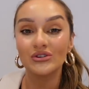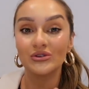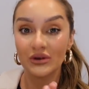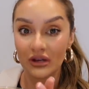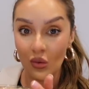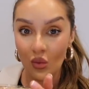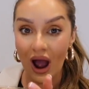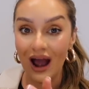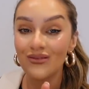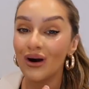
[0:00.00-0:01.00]
doing
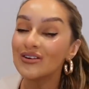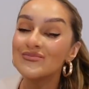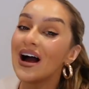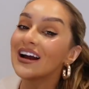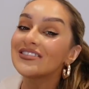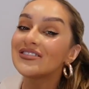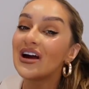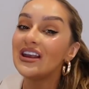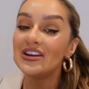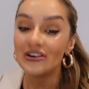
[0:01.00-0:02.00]
well. Welcome back to
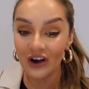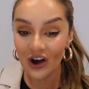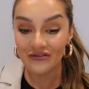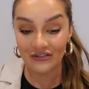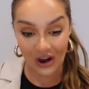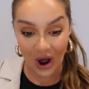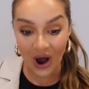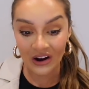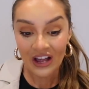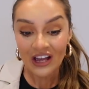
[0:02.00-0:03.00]
another
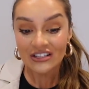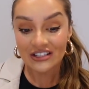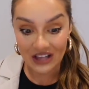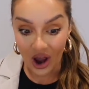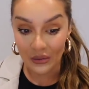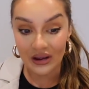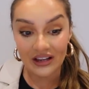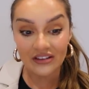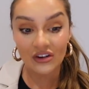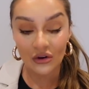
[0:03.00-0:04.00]
vlog. So
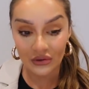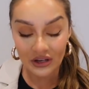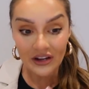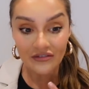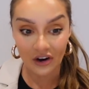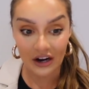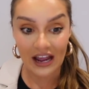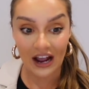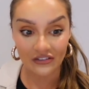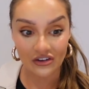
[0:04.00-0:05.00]
it is currently a Friday
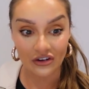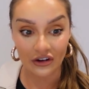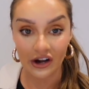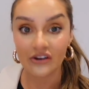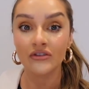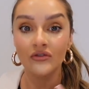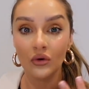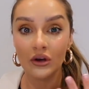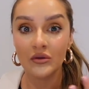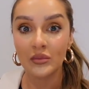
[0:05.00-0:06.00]
afternoon and I just
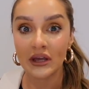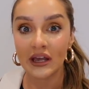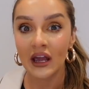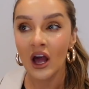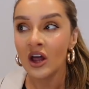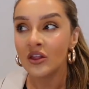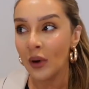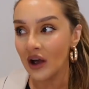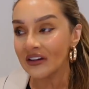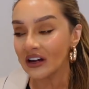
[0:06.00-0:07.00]
thought it'd be the
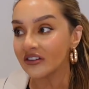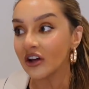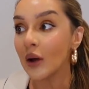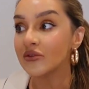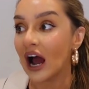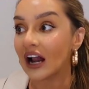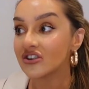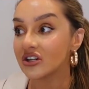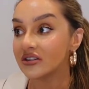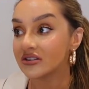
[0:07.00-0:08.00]
perfect kind of time to
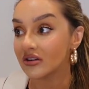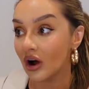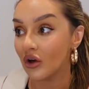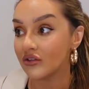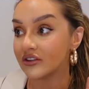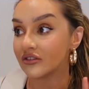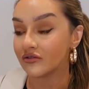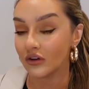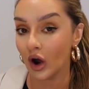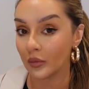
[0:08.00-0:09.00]
actually start this
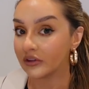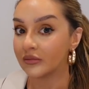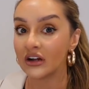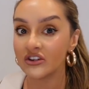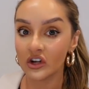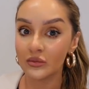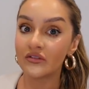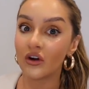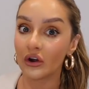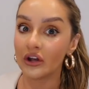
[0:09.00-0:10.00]
vlog because I'm actually going to
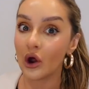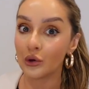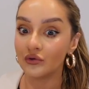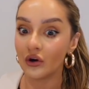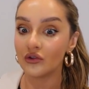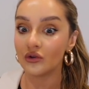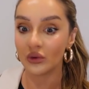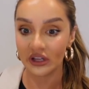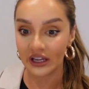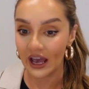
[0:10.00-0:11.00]
be vlogging over the
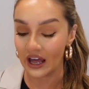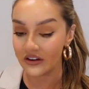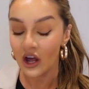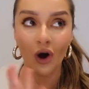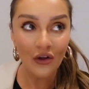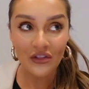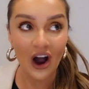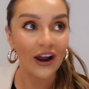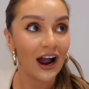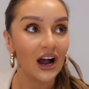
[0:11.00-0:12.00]
weekend. Not that
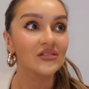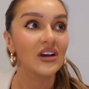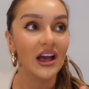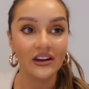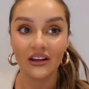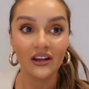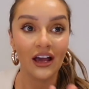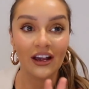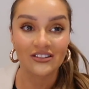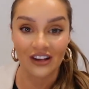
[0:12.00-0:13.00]
I have any
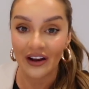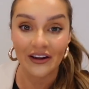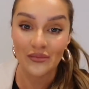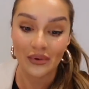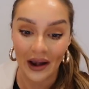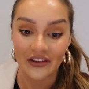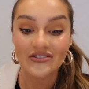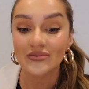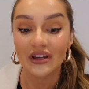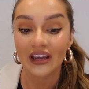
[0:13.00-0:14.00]
exciting plans
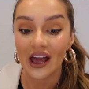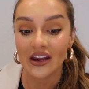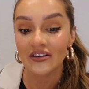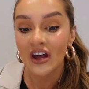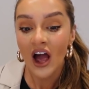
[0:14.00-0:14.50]
this weekend.